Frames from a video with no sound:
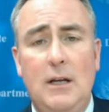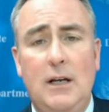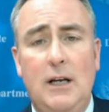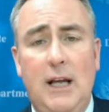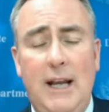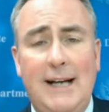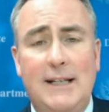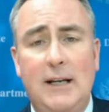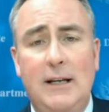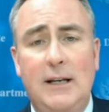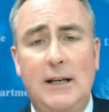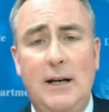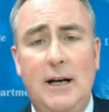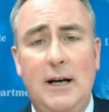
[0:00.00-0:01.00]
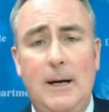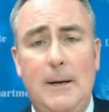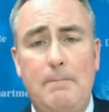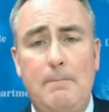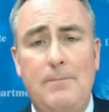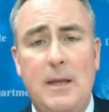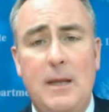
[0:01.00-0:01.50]
connecting
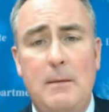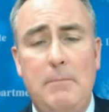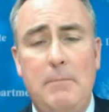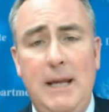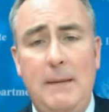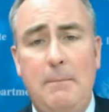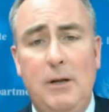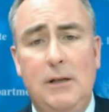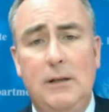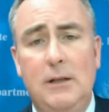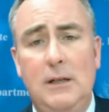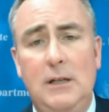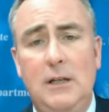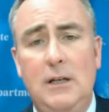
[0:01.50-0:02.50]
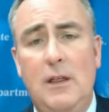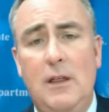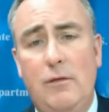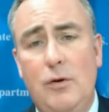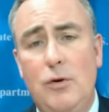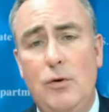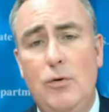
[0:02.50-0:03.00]
um, people
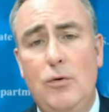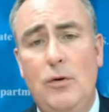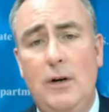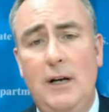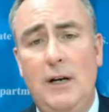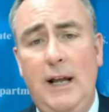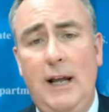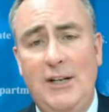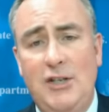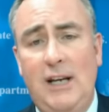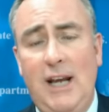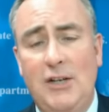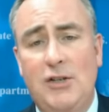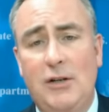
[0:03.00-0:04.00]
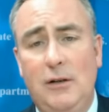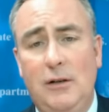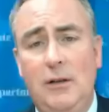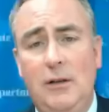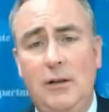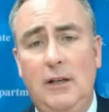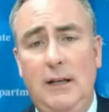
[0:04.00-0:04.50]
through an
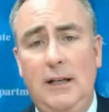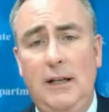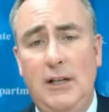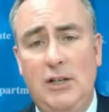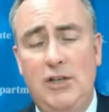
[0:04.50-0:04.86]
educational uh,